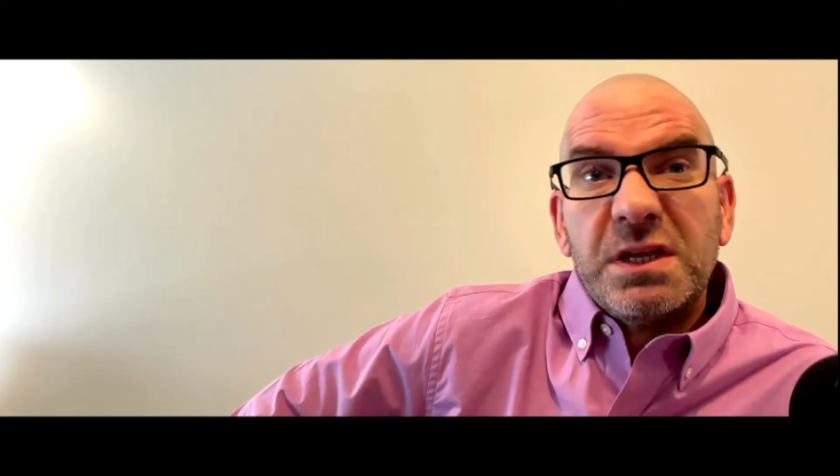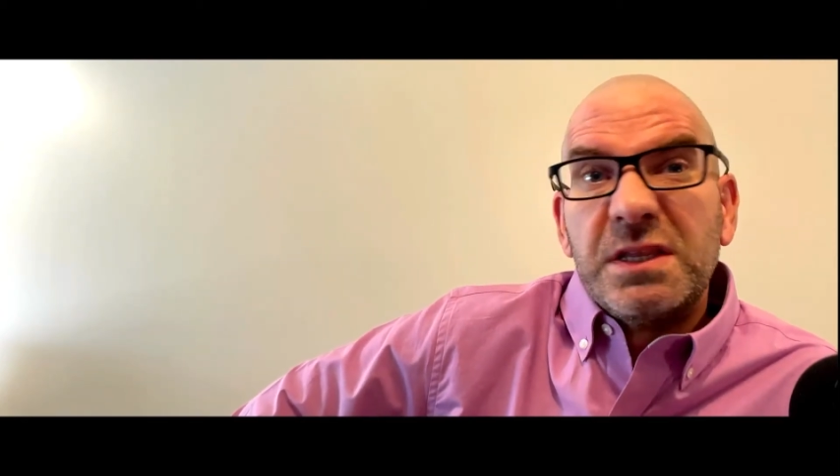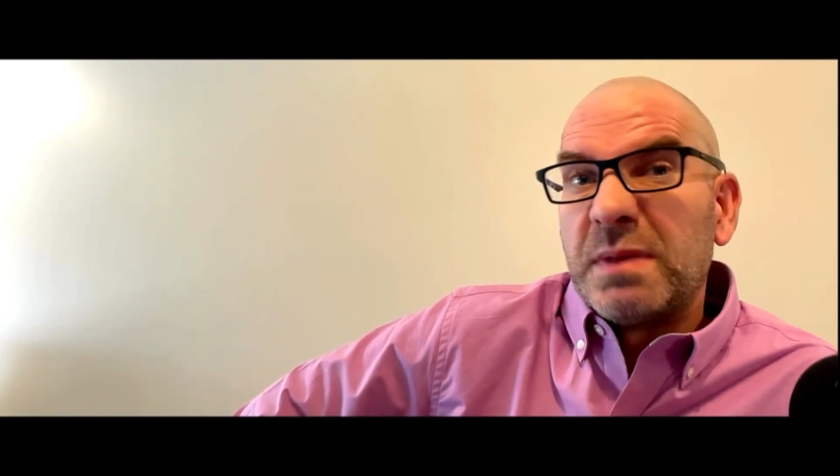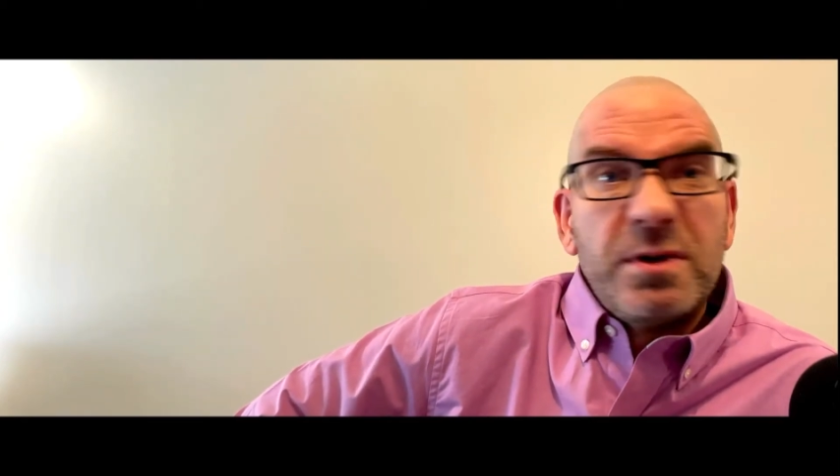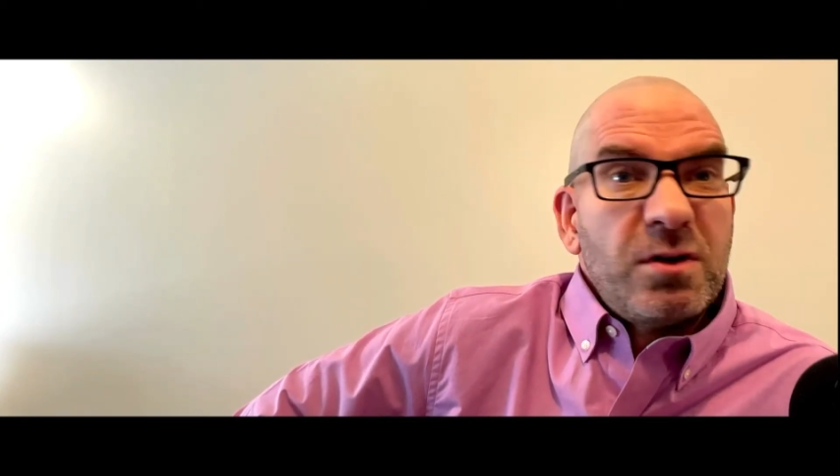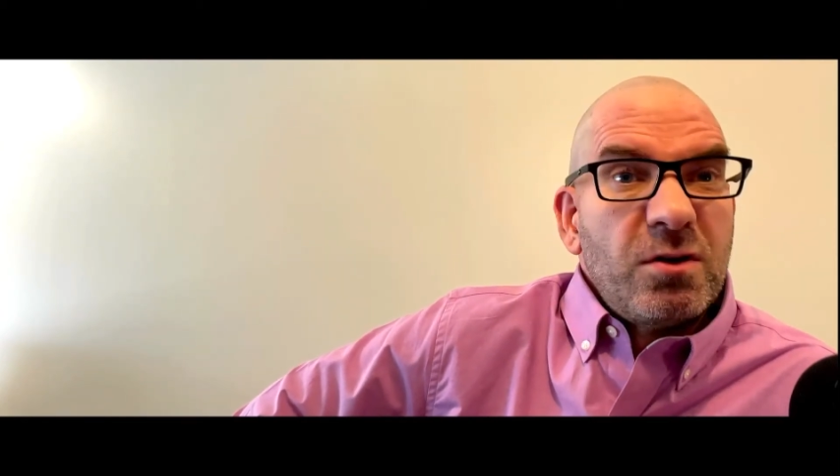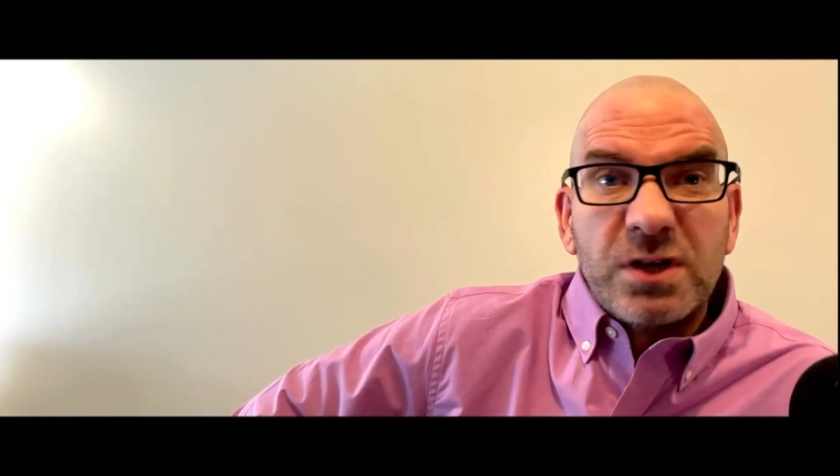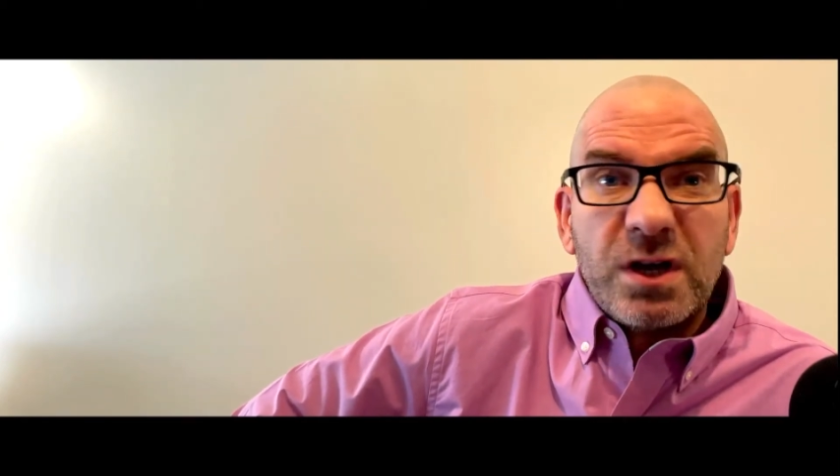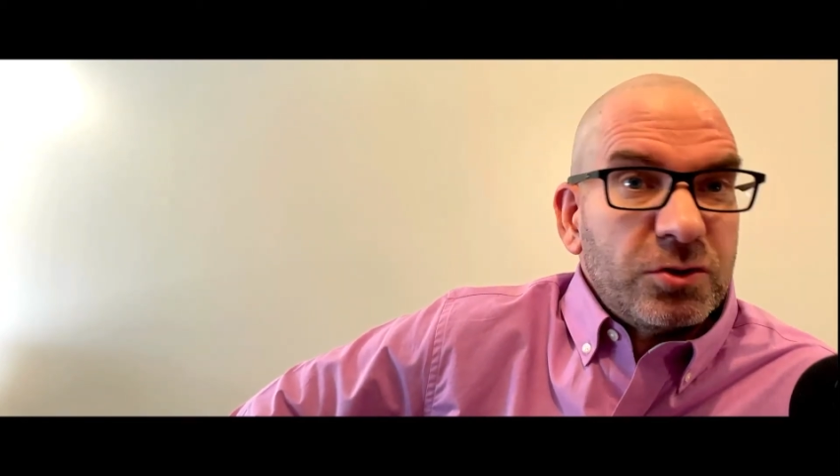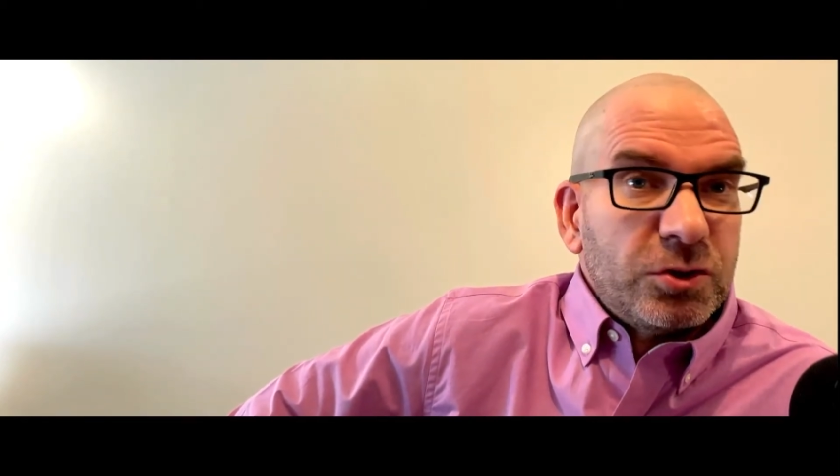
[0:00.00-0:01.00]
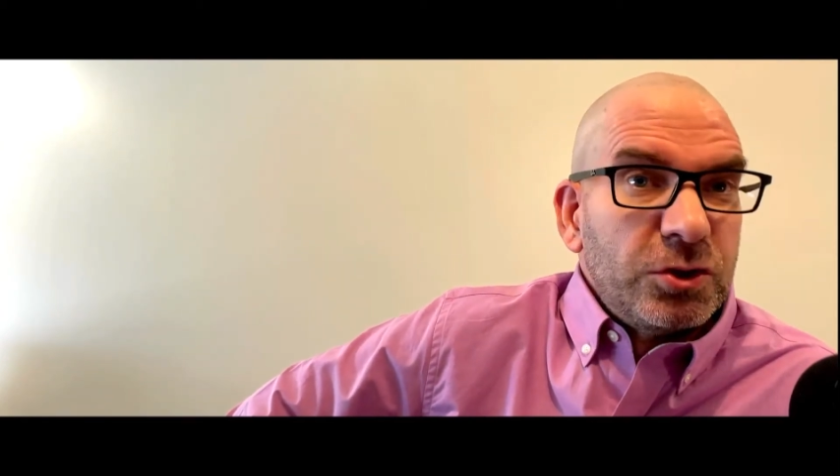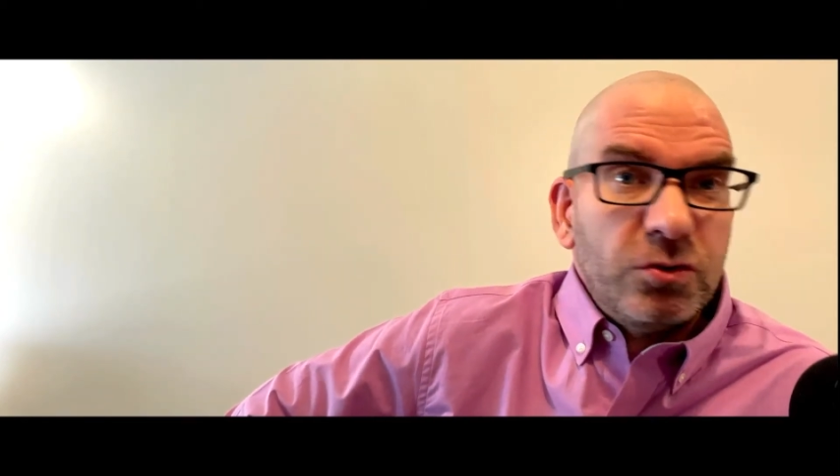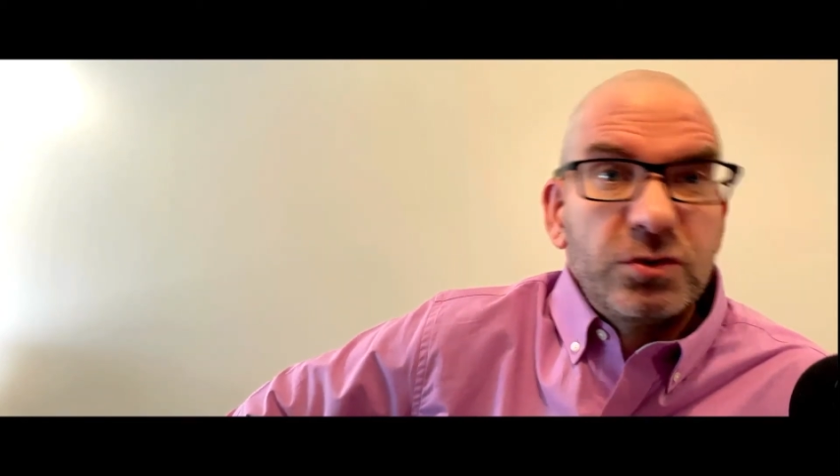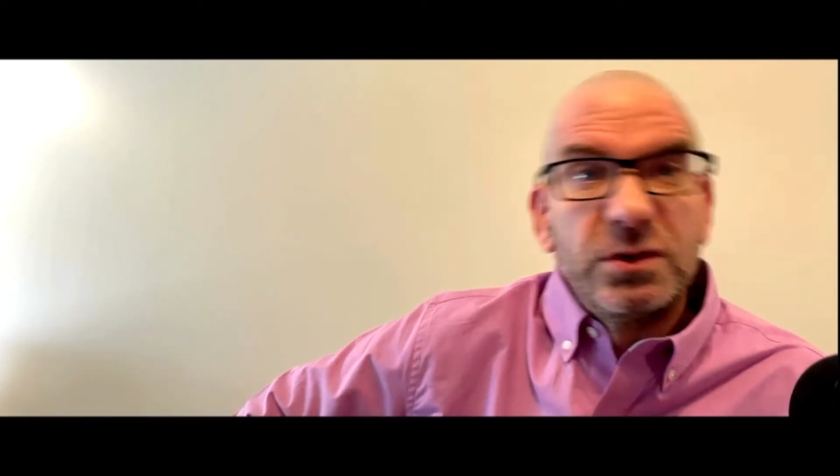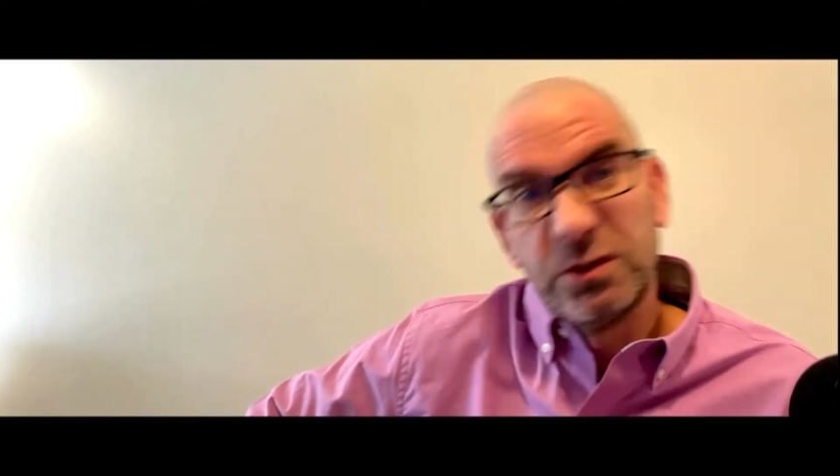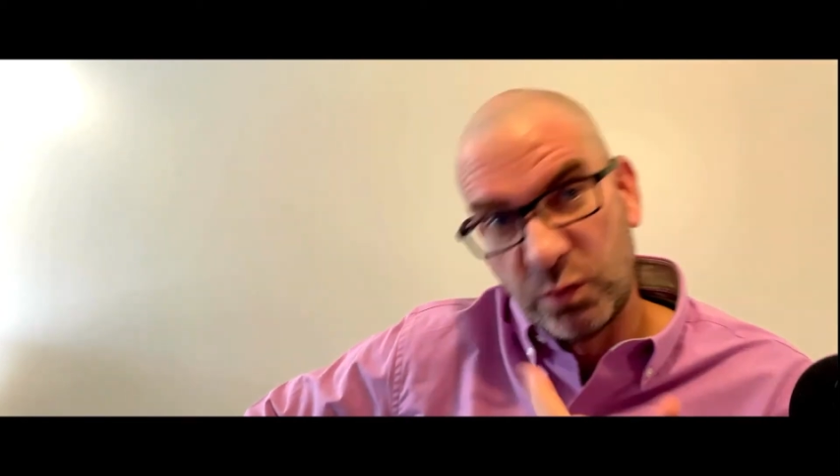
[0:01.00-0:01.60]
and then maybe no socks or shoes. In the